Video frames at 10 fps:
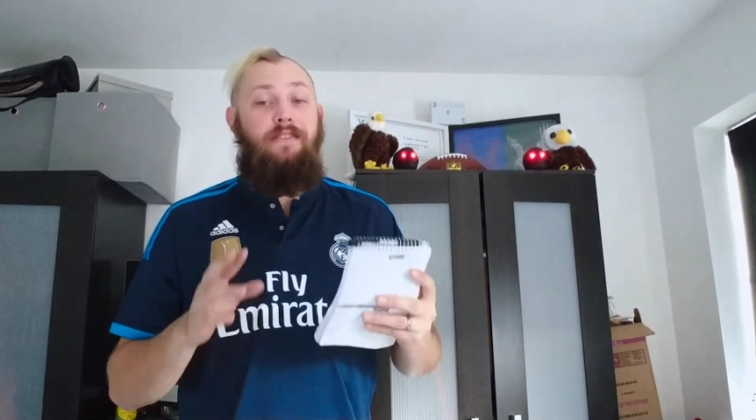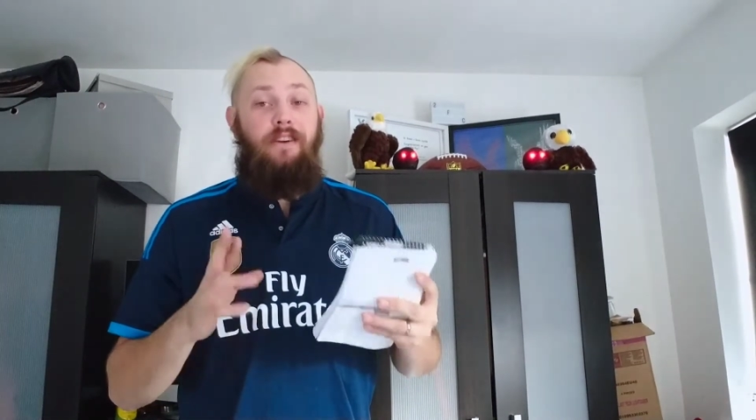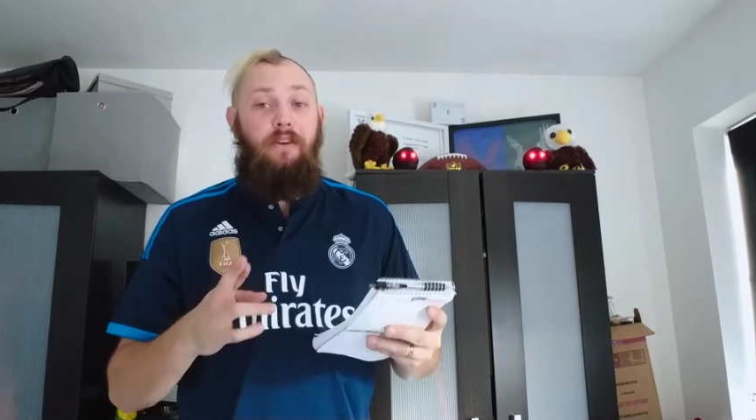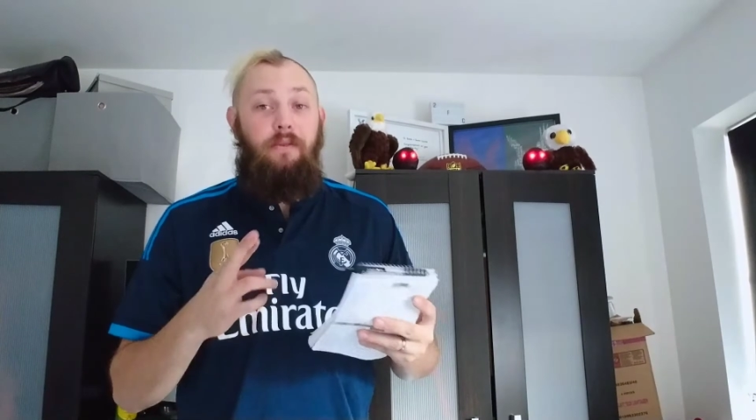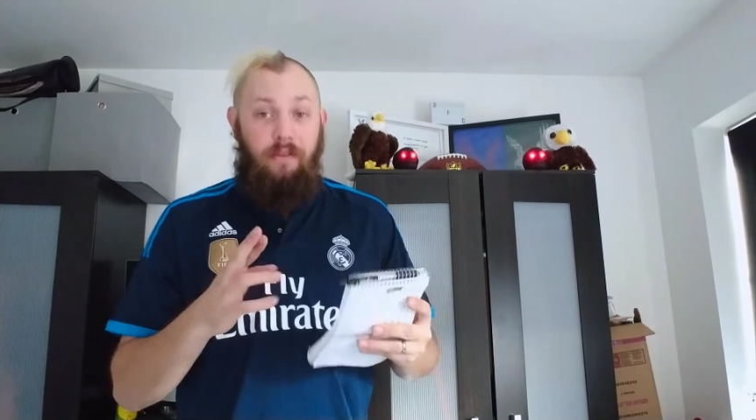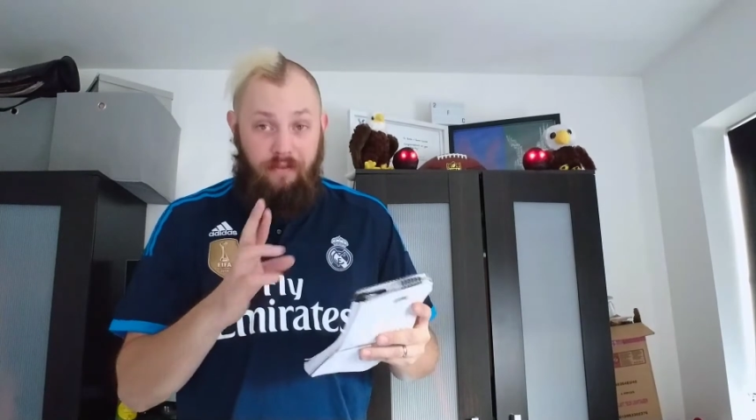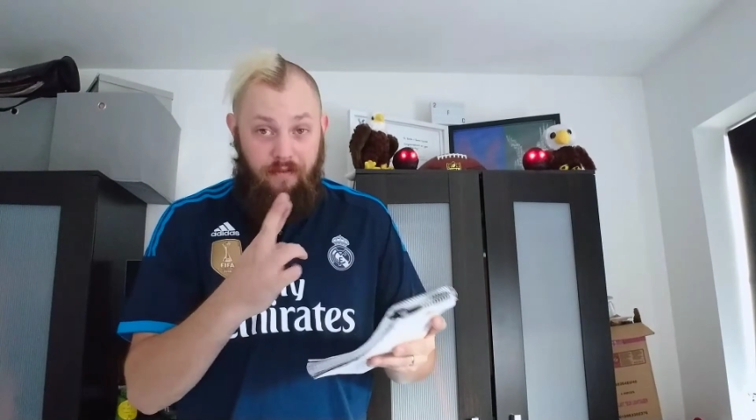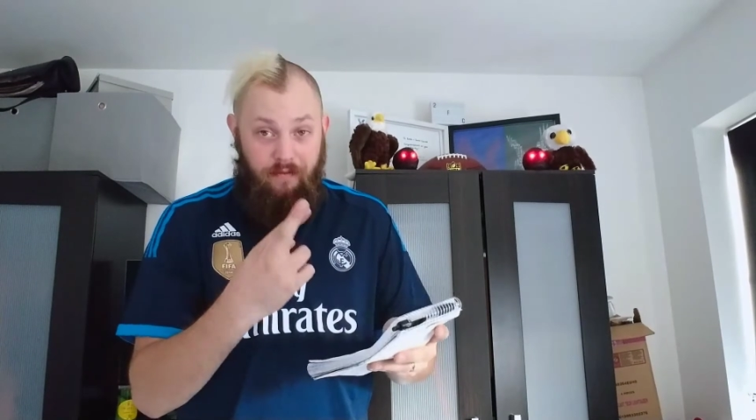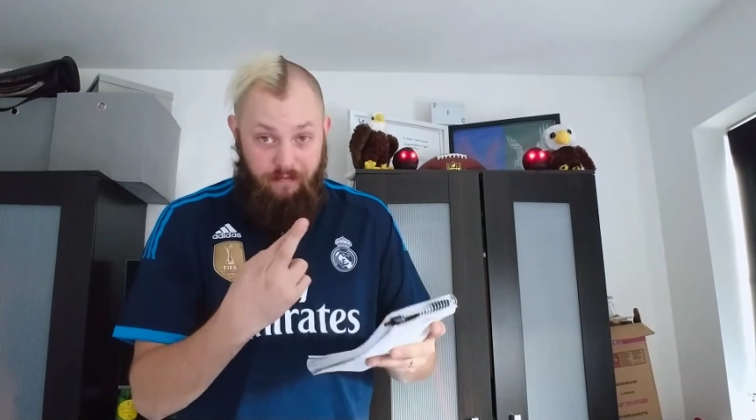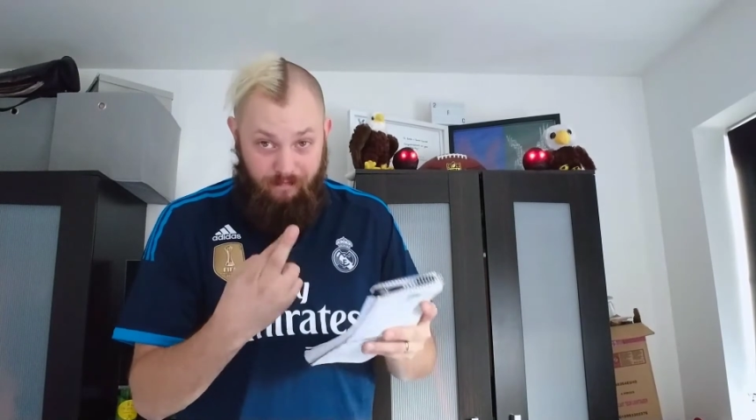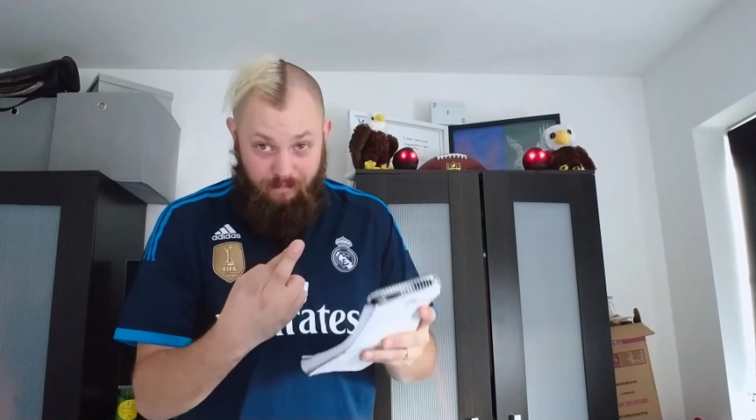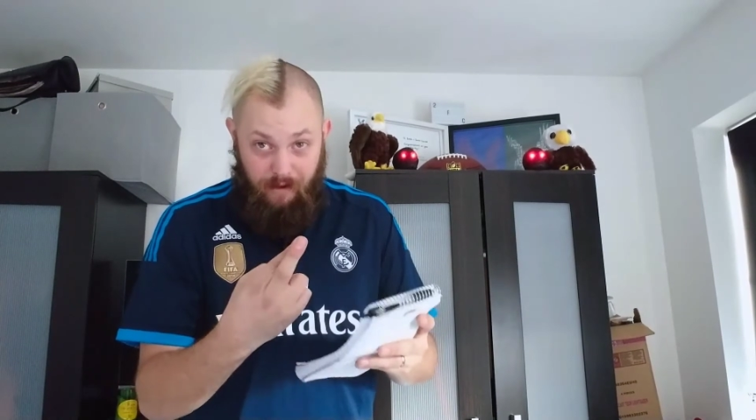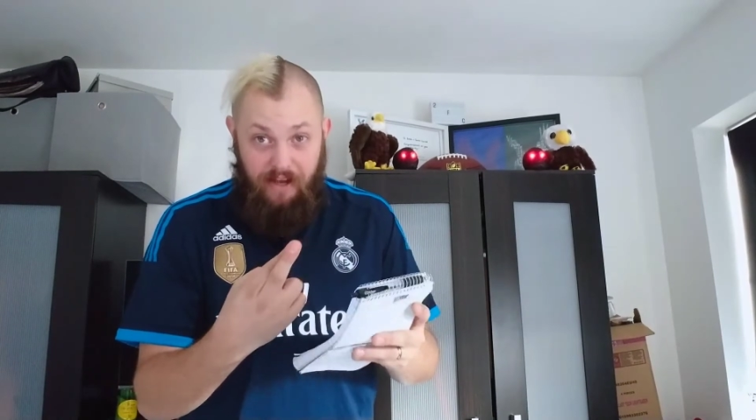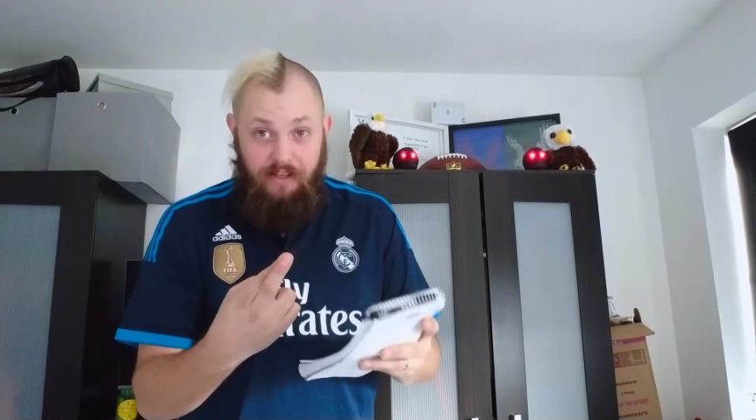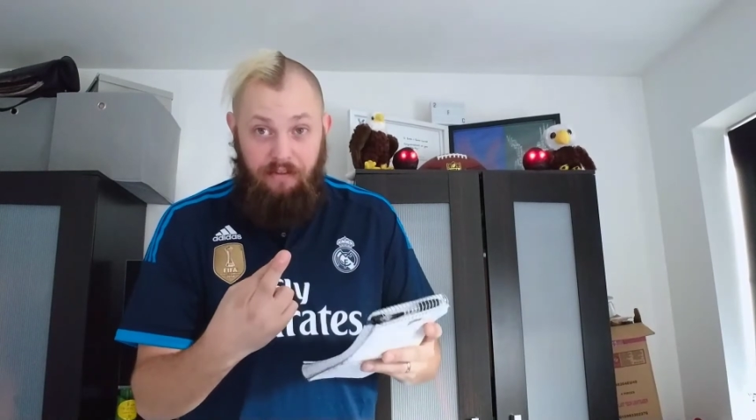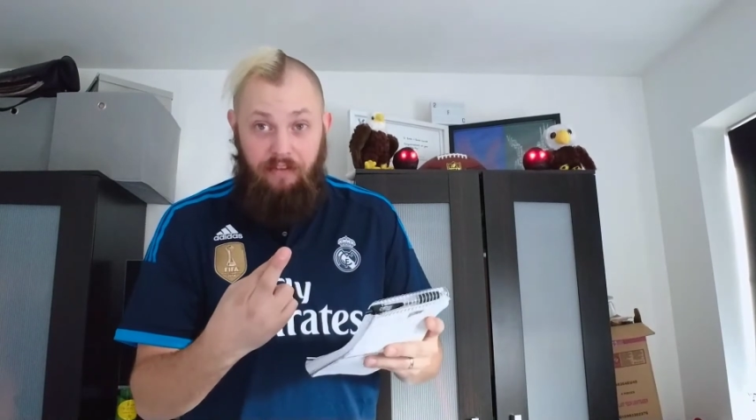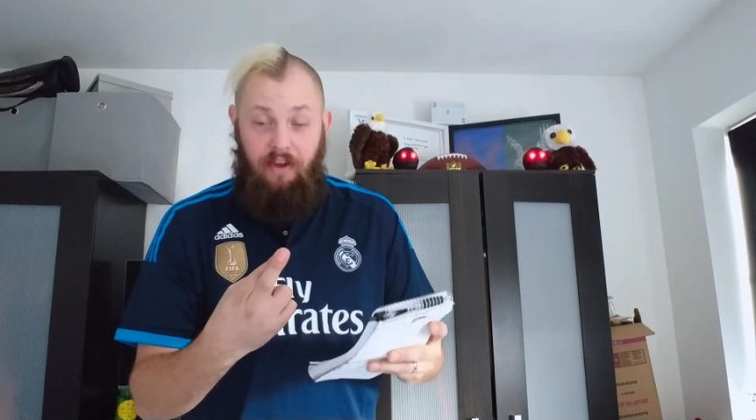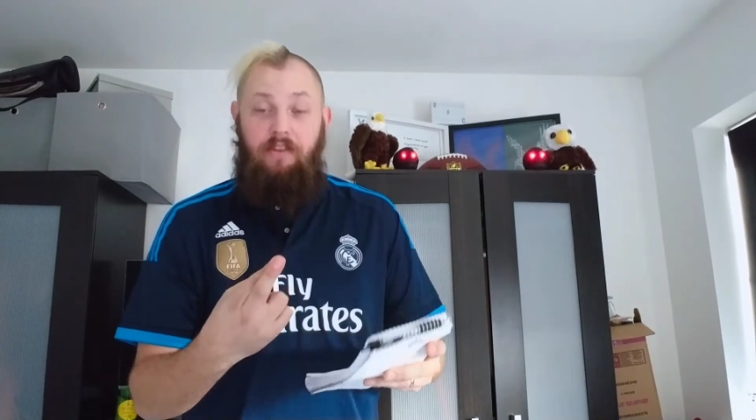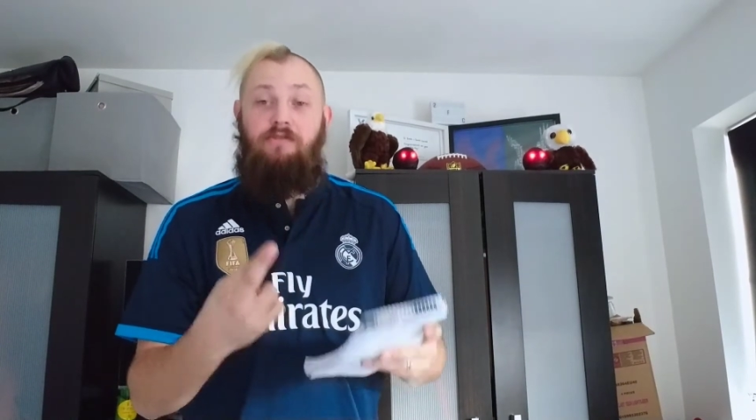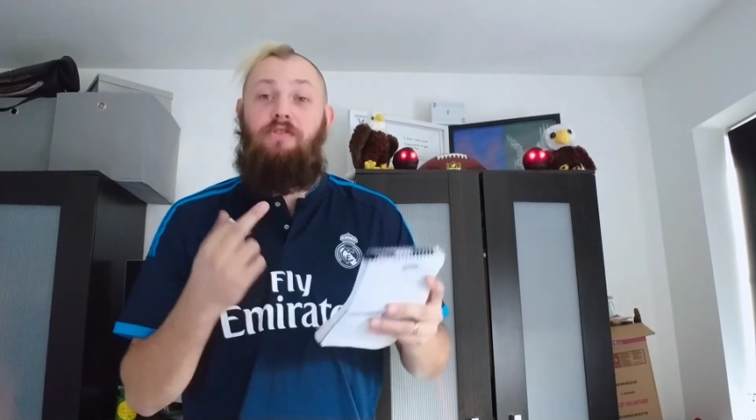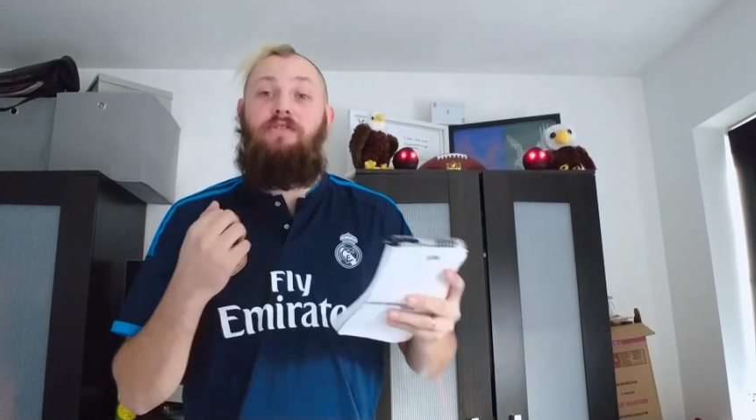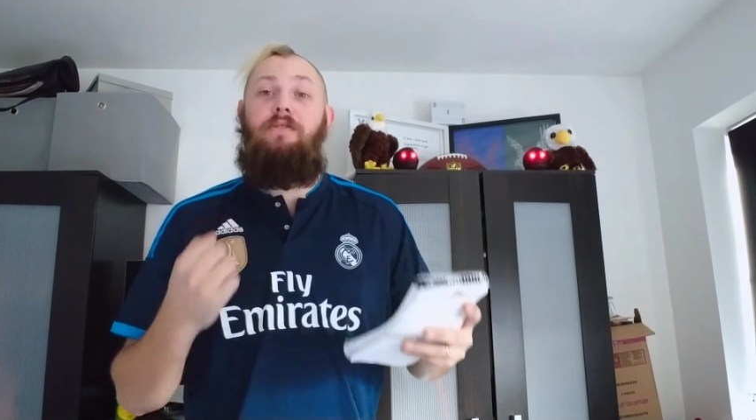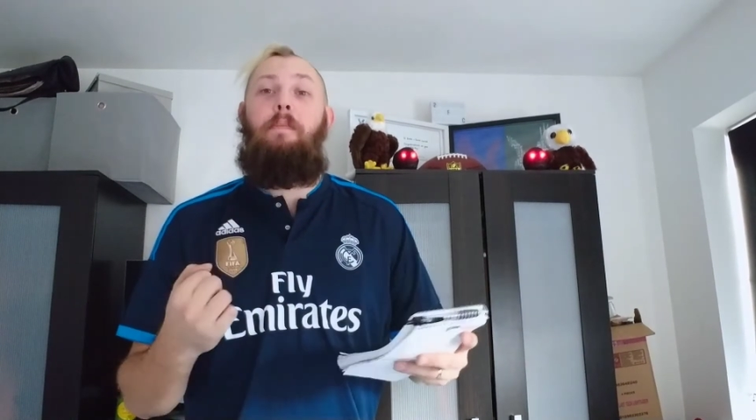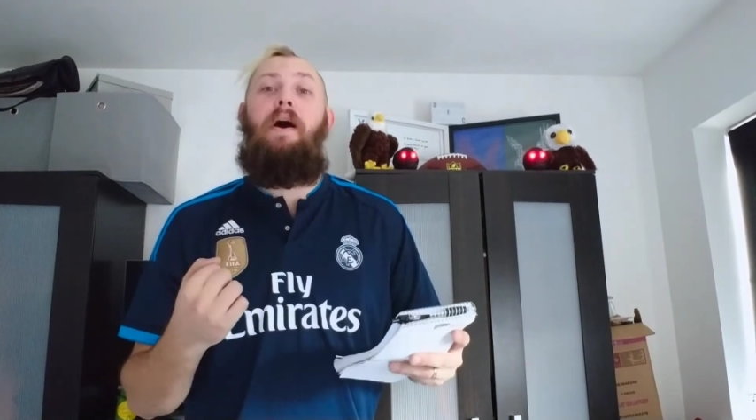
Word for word: So massive fingers crossed at